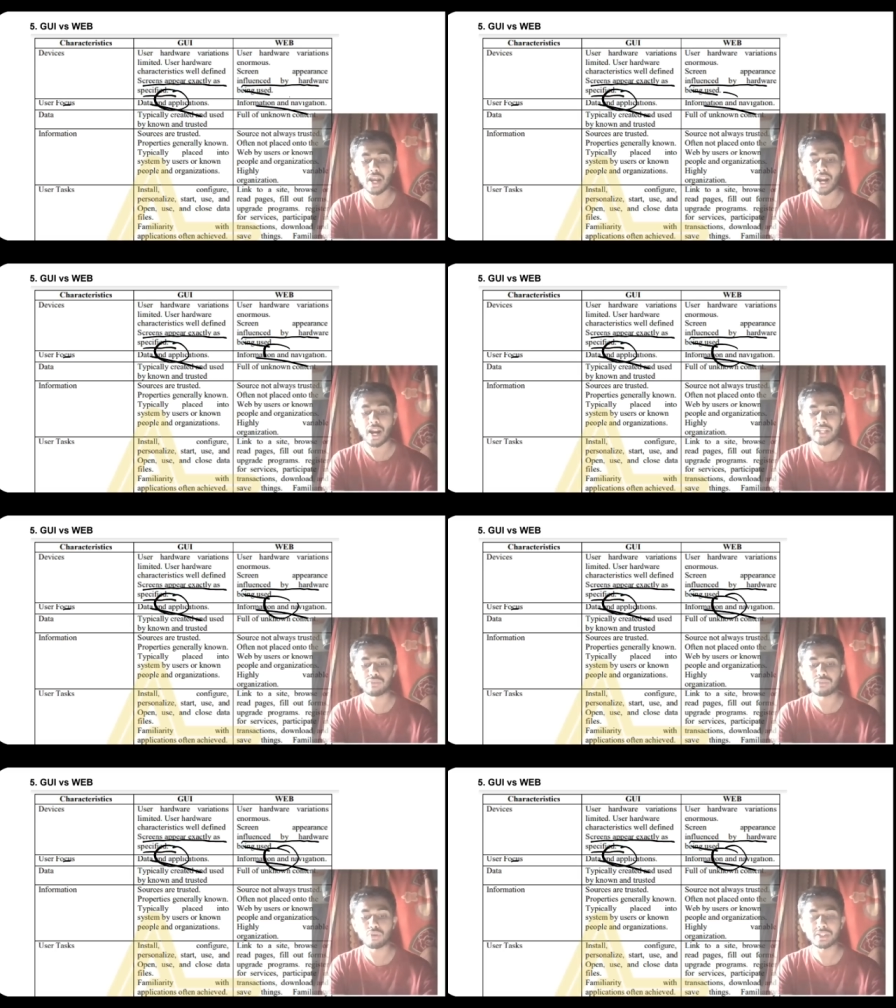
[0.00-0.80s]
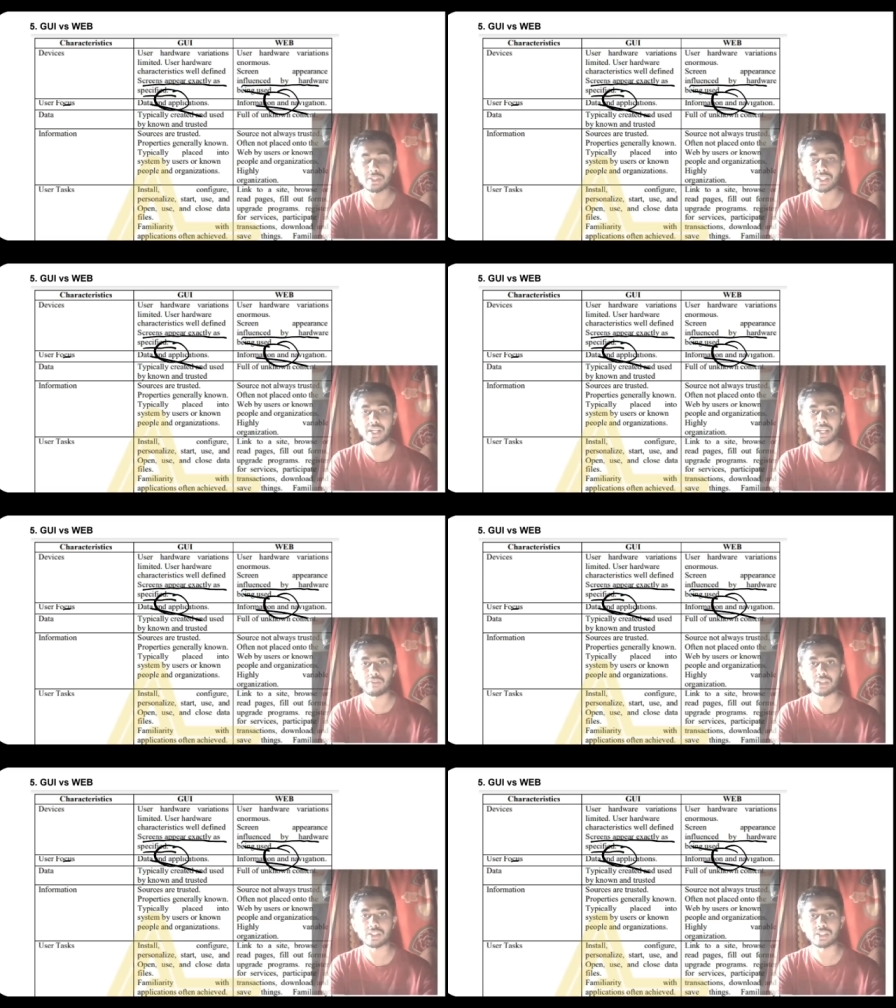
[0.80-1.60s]
and information and
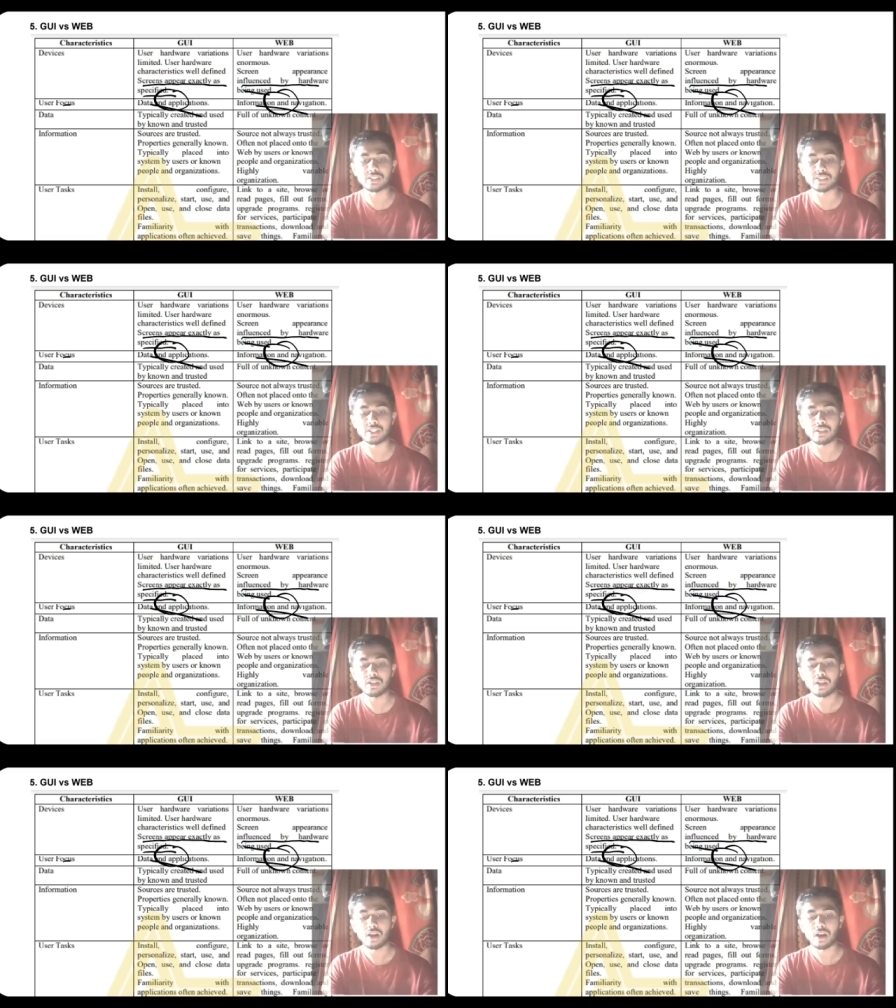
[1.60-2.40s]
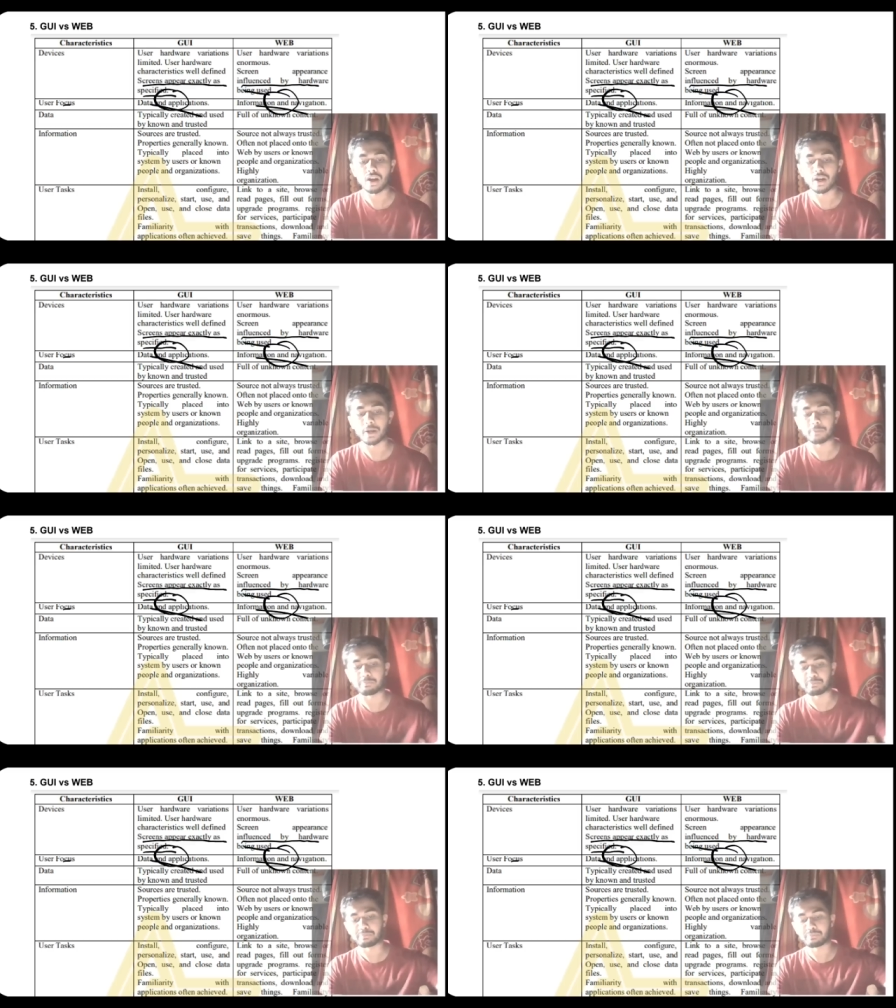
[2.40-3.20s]
navigation is the
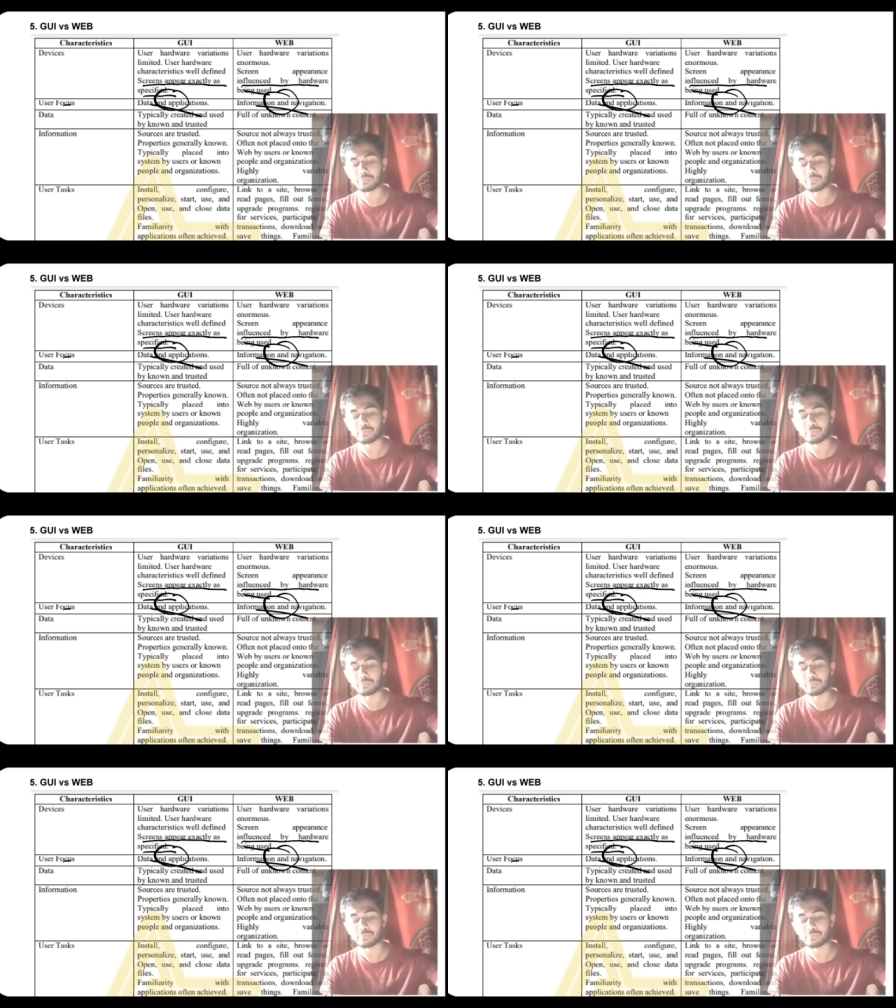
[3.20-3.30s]
um,